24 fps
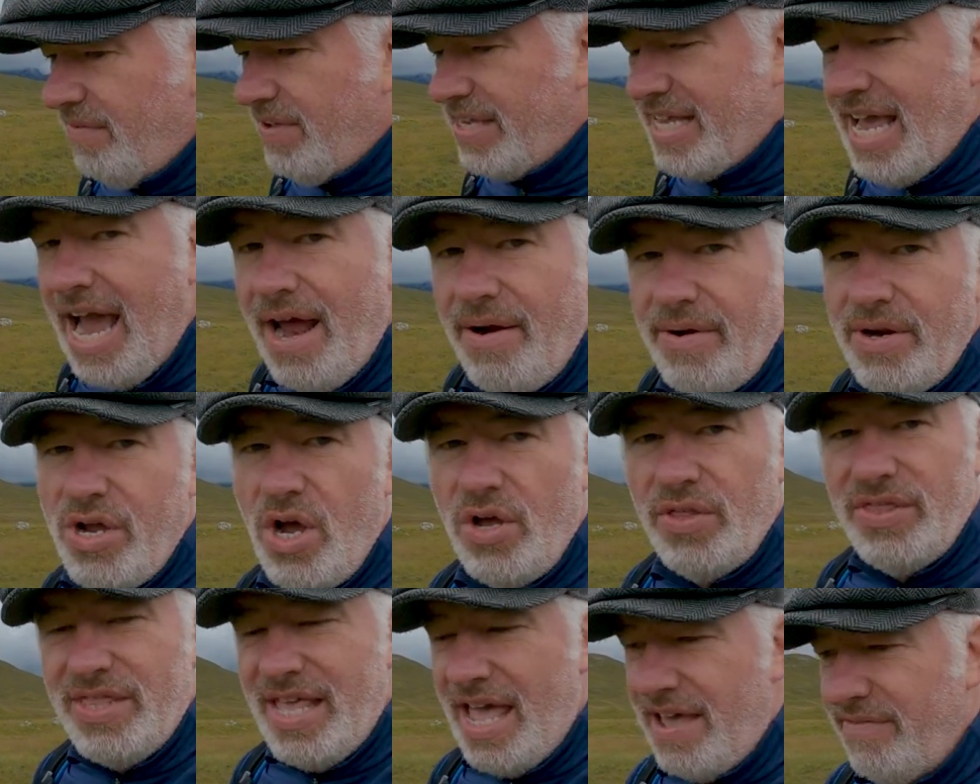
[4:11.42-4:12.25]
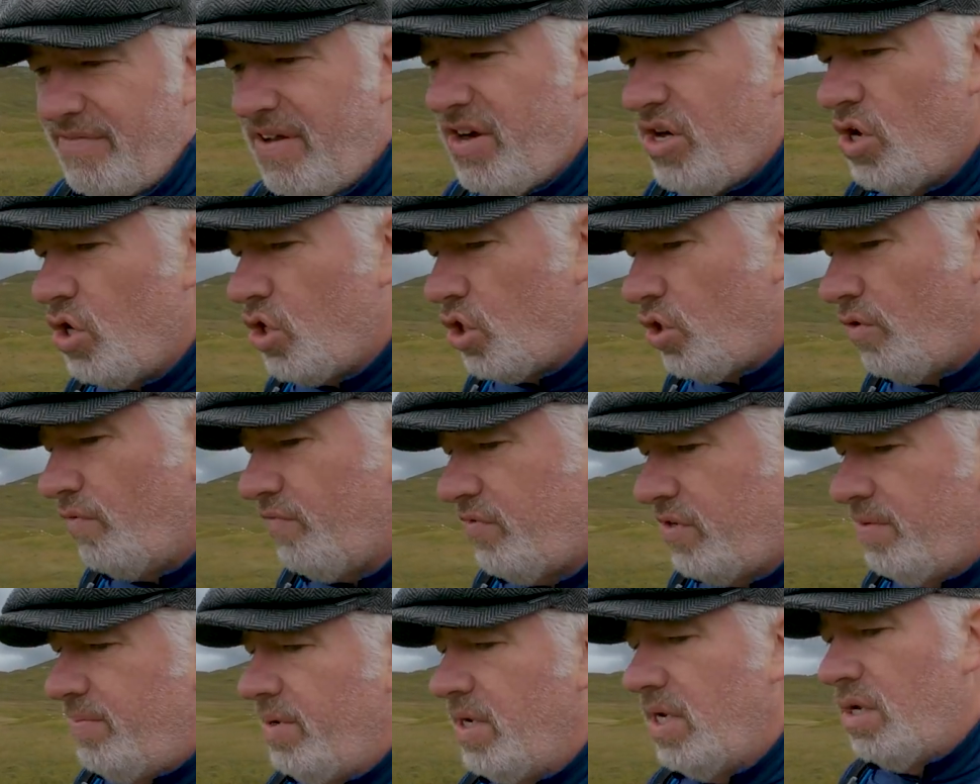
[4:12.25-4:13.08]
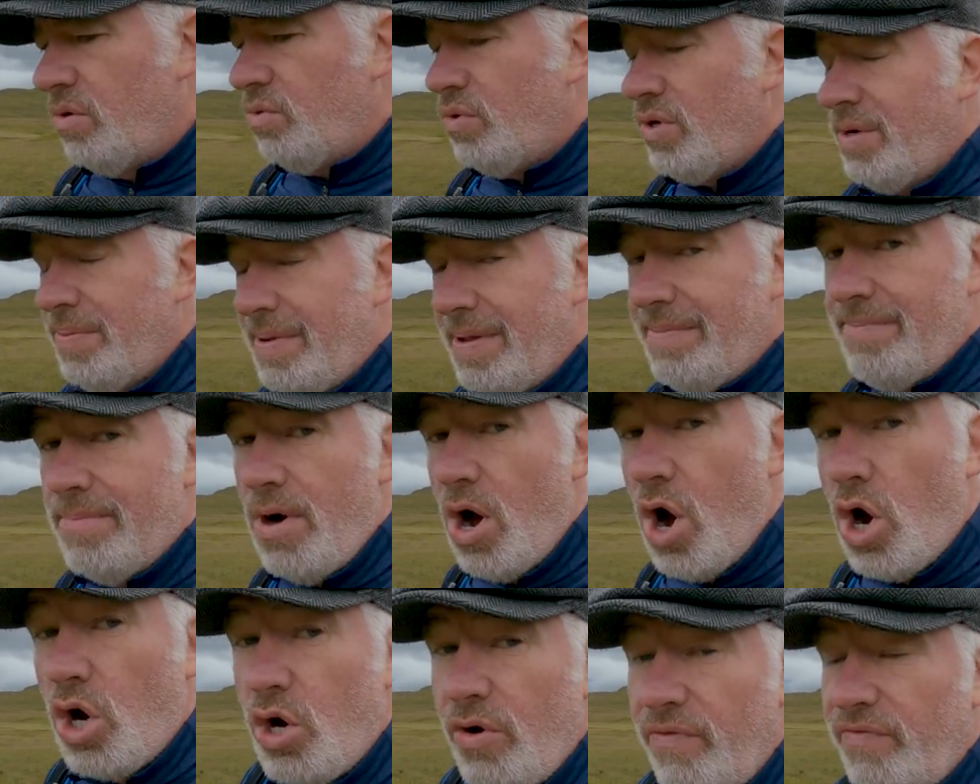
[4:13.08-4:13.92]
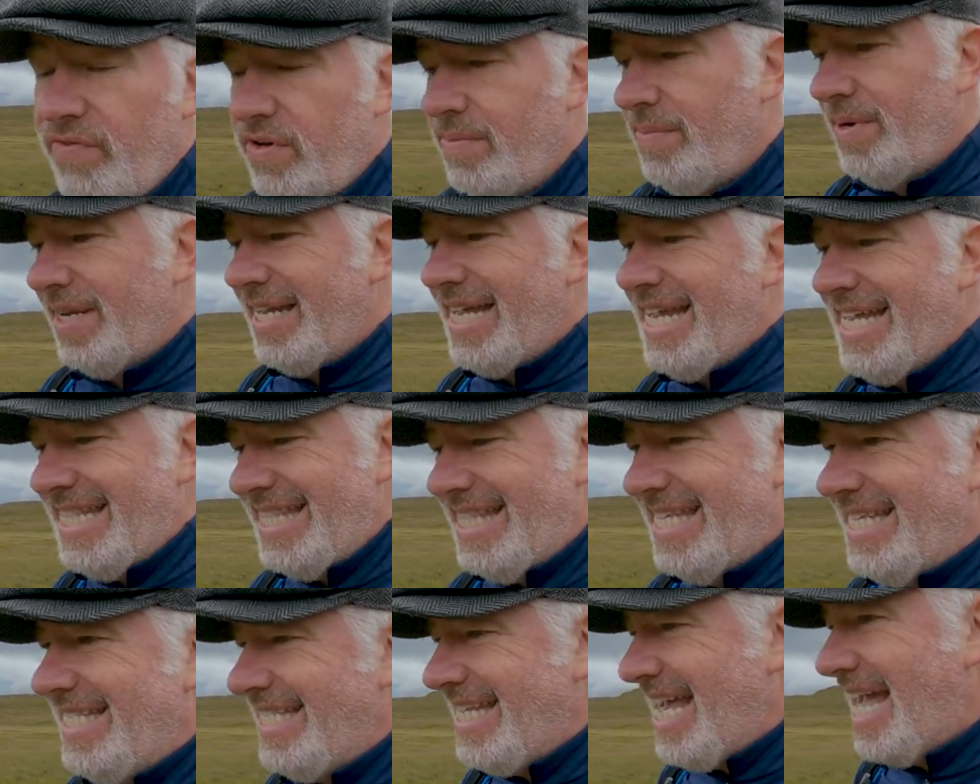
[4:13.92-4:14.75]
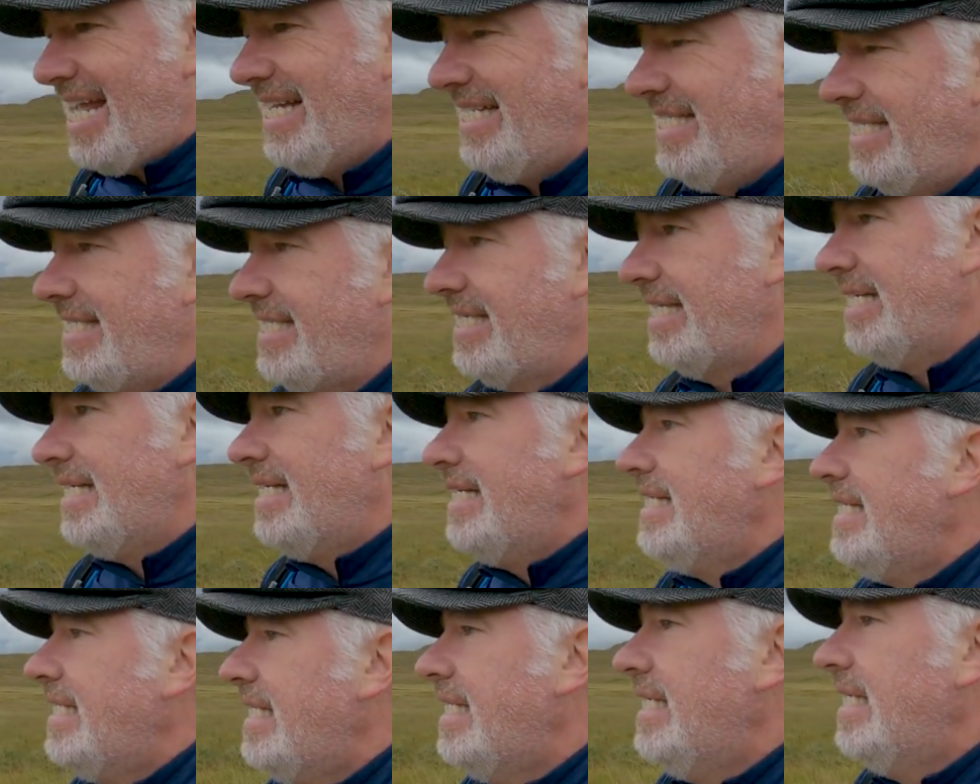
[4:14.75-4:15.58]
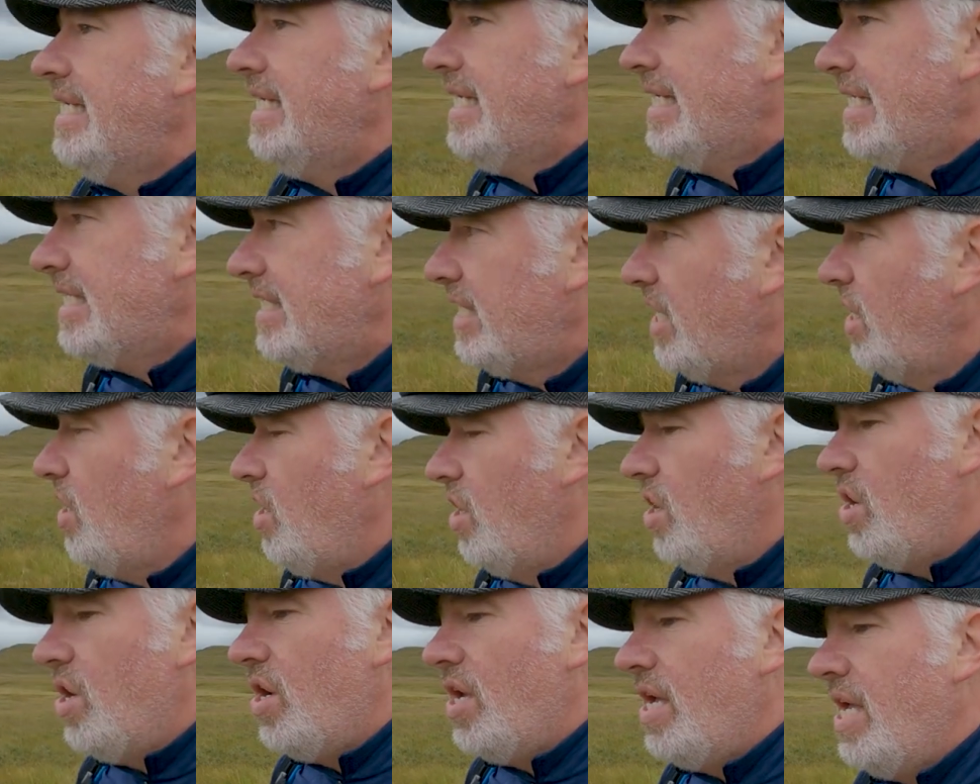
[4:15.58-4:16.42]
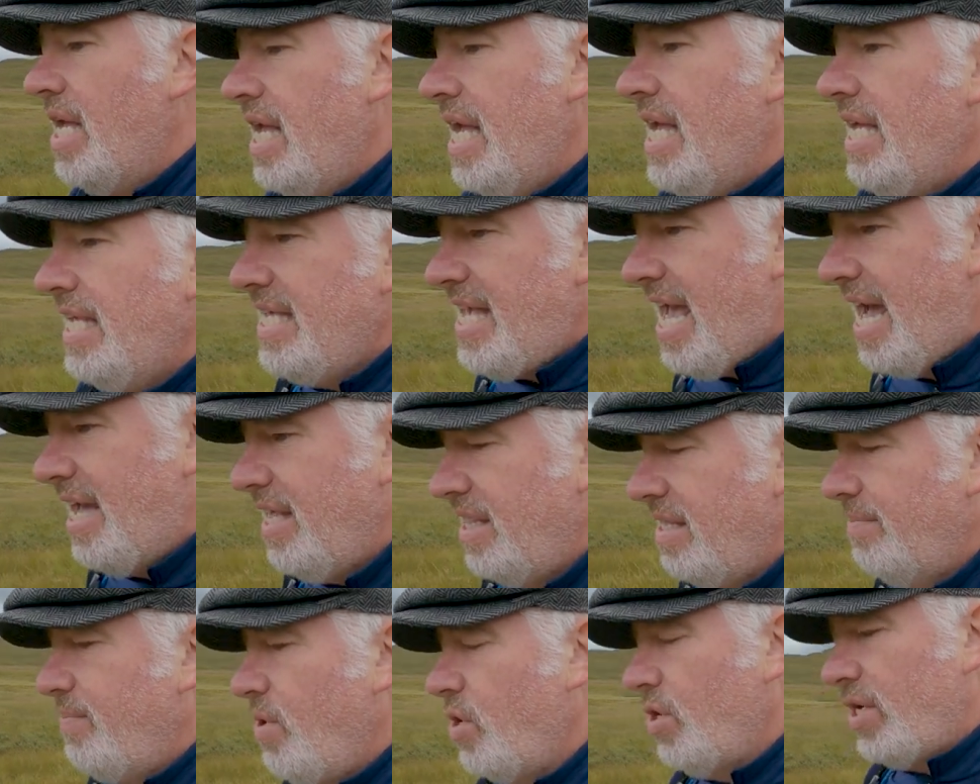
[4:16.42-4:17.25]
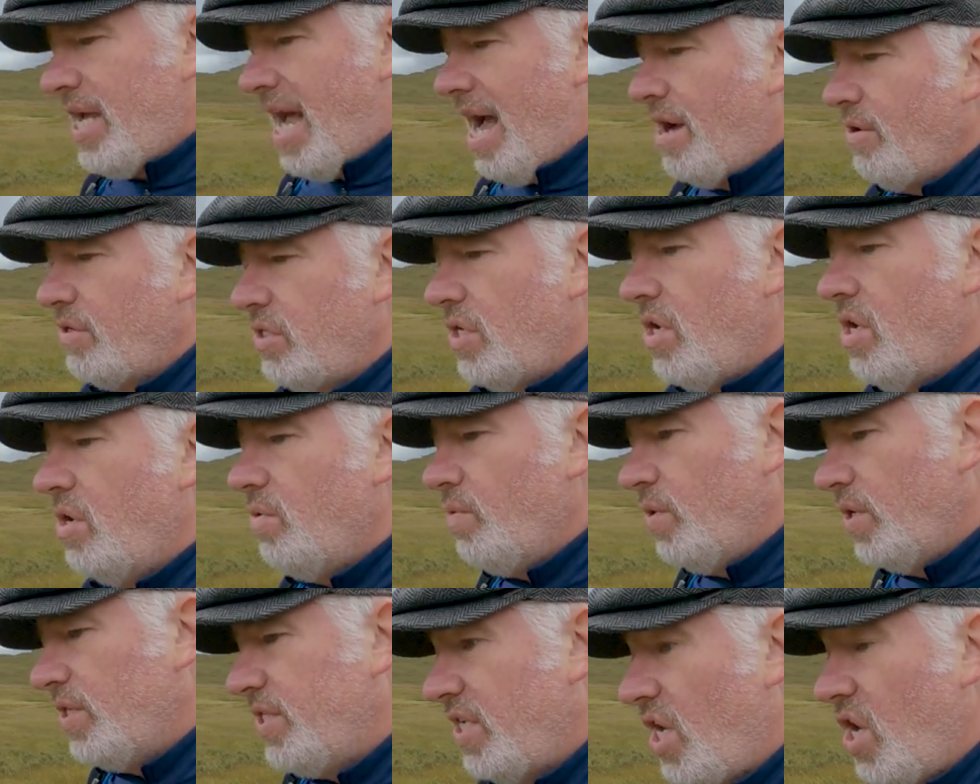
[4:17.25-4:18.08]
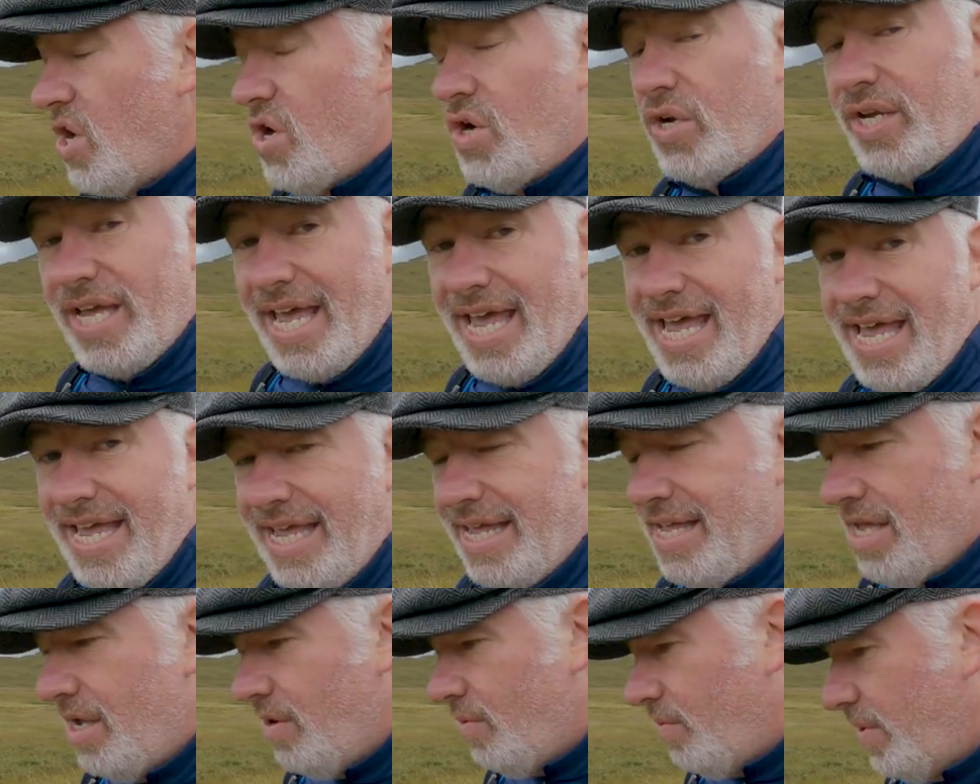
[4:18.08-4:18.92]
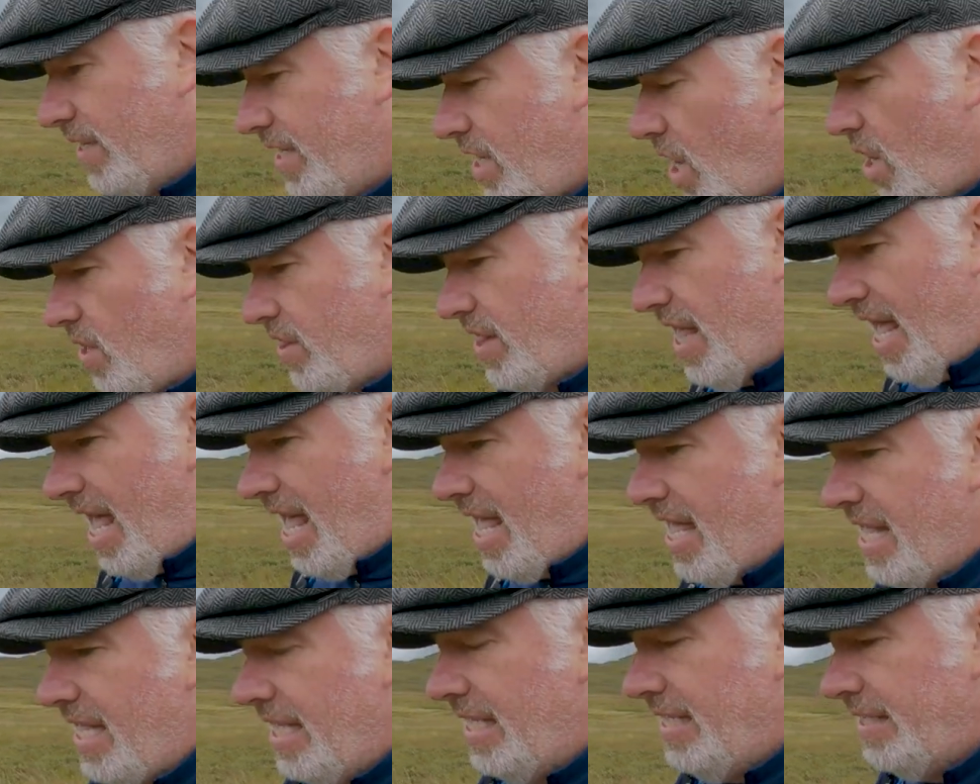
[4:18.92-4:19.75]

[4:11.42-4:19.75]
carry on there. Very uncomfortable. Would have been more comfortable in the tent. So yeah, the bunkhouse was okay. We got there,